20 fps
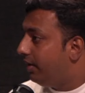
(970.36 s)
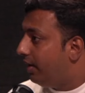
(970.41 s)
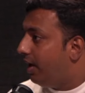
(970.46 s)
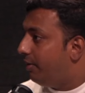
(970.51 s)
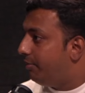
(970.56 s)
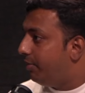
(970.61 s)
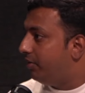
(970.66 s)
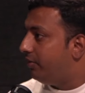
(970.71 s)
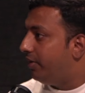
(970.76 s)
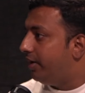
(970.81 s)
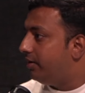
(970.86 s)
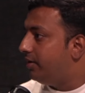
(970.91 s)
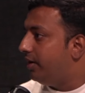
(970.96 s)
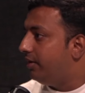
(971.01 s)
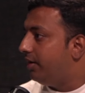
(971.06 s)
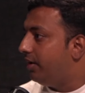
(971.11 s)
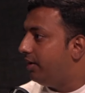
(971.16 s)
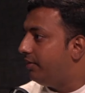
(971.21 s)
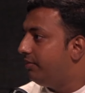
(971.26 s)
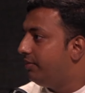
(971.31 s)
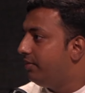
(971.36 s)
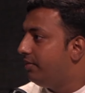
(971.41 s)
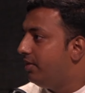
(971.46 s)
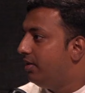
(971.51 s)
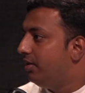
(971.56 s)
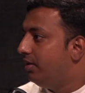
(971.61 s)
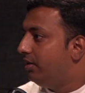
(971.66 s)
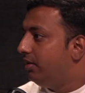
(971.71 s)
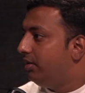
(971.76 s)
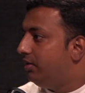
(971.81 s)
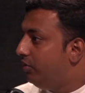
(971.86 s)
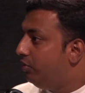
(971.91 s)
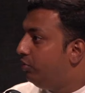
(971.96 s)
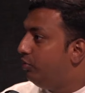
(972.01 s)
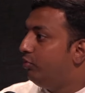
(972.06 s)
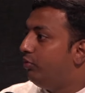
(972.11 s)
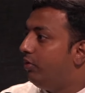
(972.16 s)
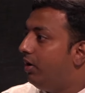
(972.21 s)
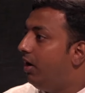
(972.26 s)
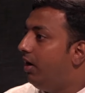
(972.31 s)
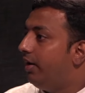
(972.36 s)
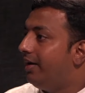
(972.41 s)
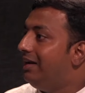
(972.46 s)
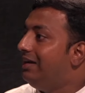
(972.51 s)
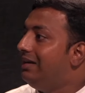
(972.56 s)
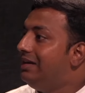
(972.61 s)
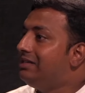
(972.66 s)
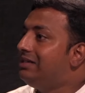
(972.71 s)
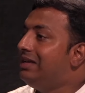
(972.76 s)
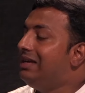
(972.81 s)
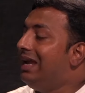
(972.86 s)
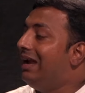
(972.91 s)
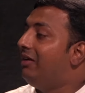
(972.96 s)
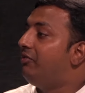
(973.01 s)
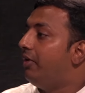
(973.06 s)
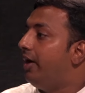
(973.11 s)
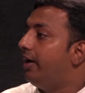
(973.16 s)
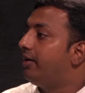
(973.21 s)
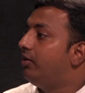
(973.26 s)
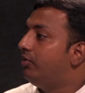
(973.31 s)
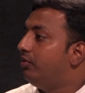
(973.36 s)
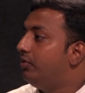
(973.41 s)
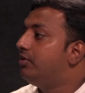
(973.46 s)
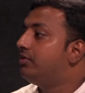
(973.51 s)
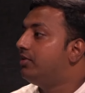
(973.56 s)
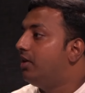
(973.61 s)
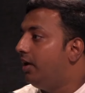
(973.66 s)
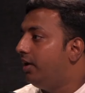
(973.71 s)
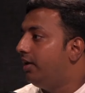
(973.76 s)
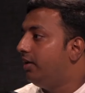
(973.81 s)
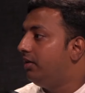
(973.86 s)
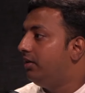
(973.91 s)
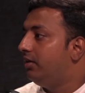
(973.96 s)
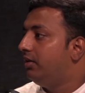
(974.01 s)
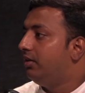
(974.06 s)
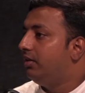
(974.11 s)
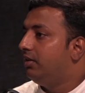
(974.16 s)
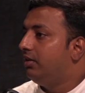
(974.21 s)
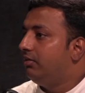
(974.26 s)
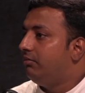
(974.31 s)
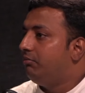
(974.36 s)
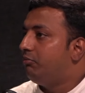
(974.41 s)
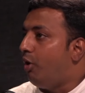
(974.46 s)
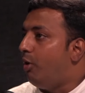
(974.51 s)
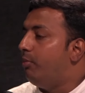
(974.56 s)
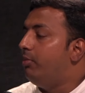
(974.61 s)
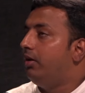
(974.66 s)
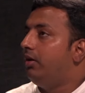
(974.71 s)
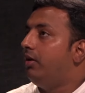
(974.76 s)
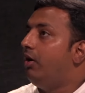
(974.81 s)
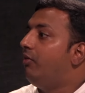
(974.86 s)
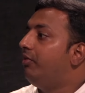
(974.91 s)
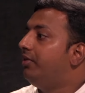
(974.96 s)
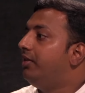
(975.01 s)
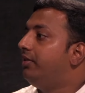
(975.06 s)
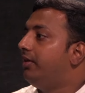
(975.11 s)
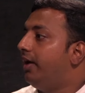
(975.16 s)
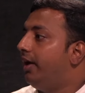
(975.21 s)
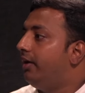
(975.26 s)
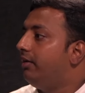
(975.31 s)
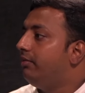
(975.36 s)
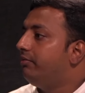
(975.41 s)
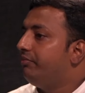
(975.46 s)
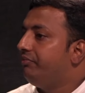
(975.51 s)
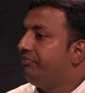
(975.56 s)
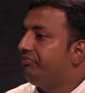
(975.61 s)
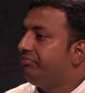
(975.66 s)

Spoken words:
happen, right? That time, you are initially attracted to this guy. Probably over the time,